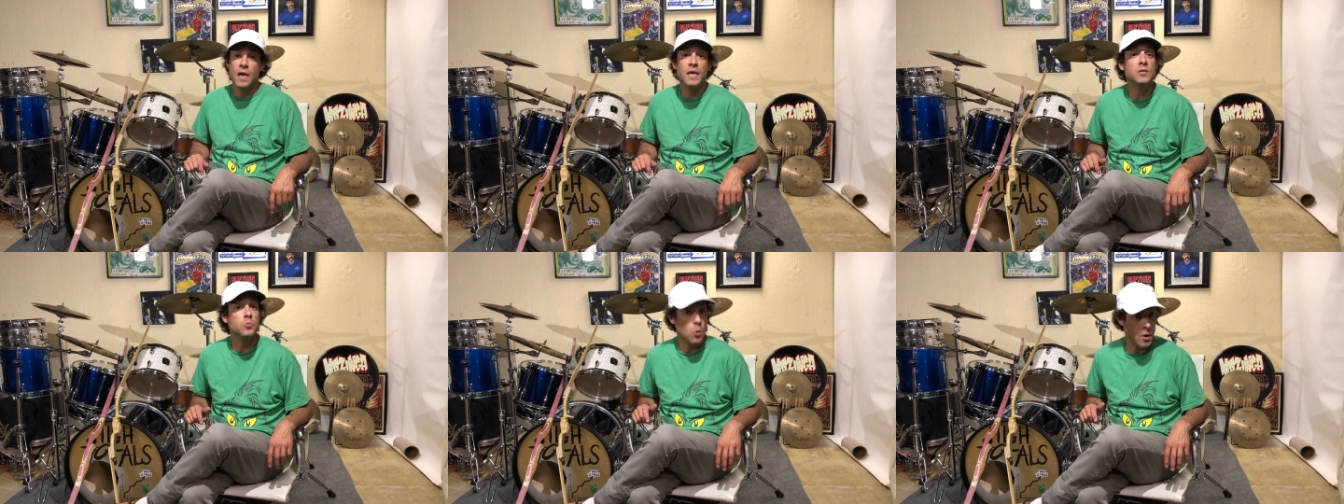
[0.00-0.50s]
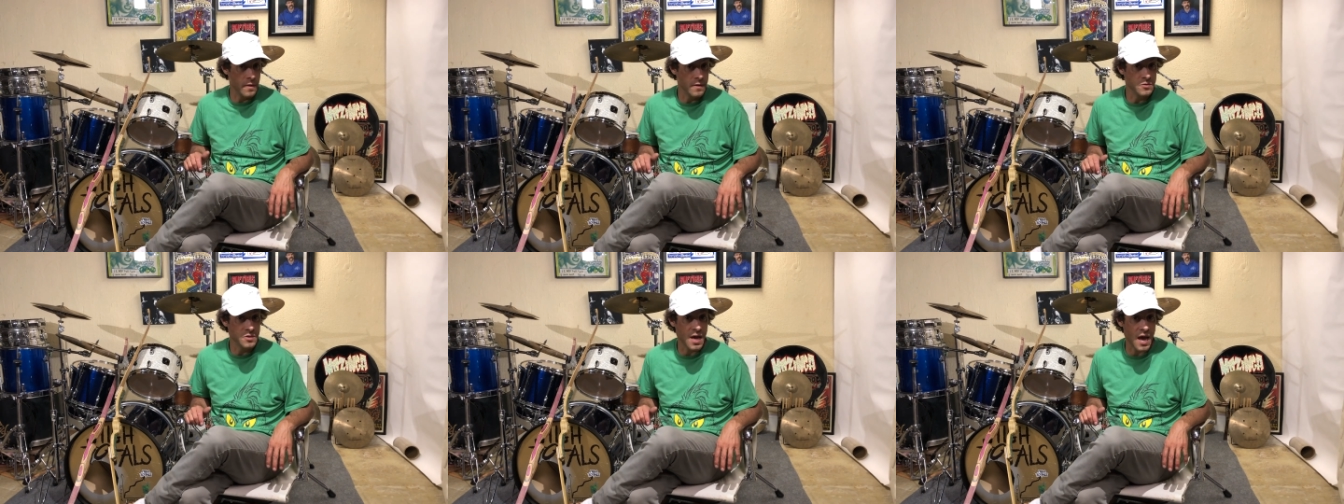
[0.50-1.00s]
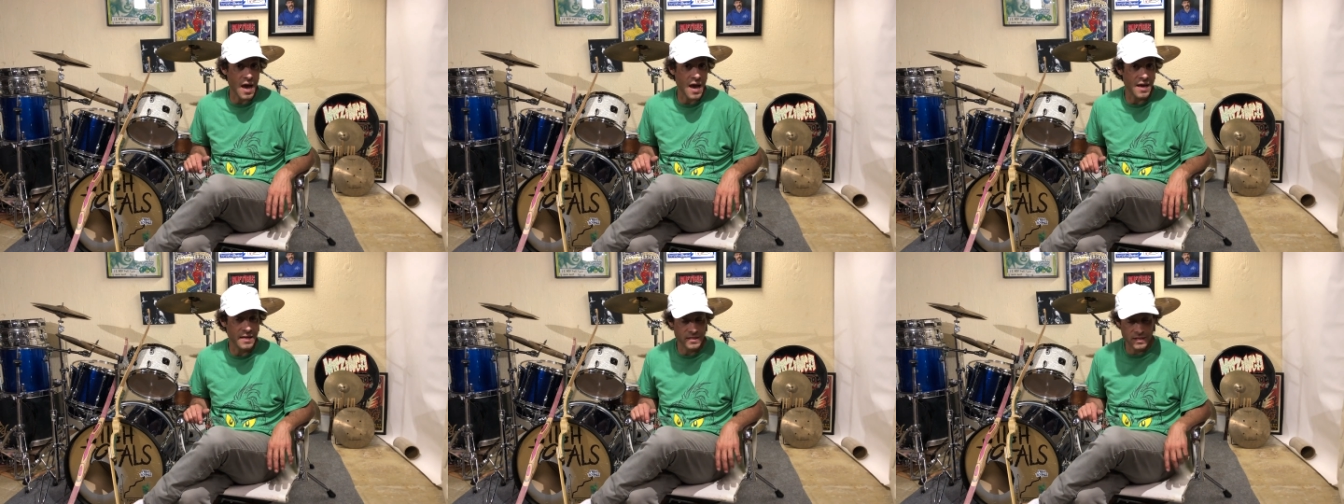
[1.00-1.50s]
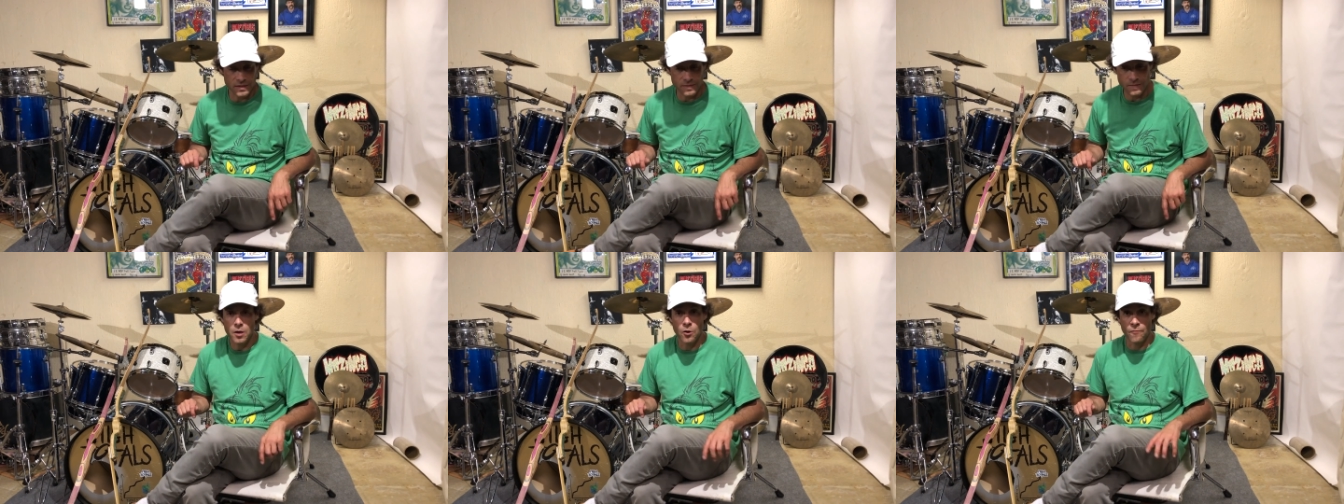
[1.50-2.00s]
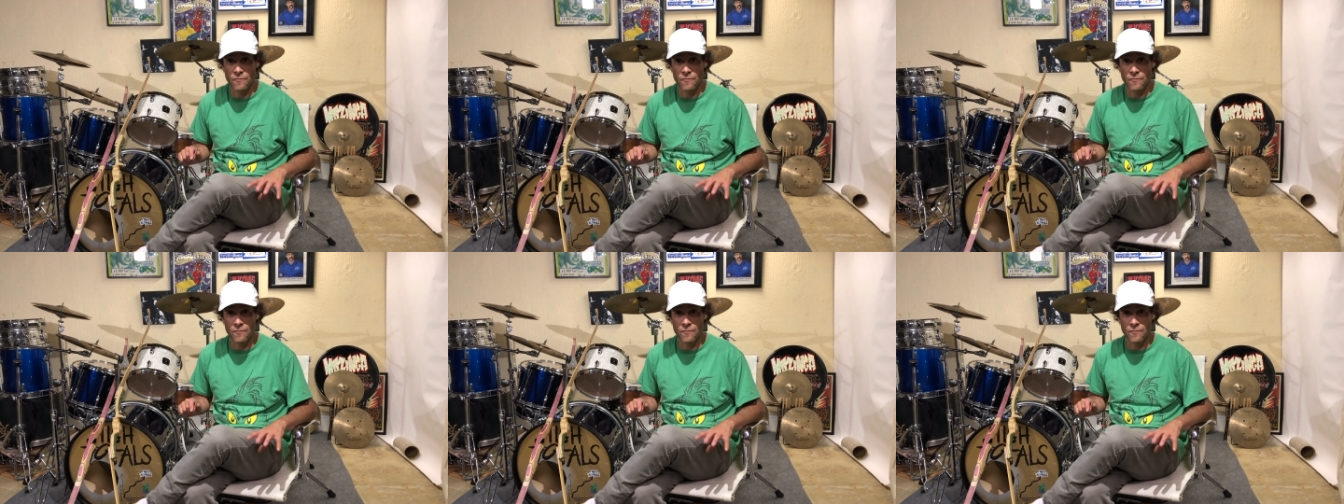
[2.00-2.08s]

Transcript: He's one of those guys you're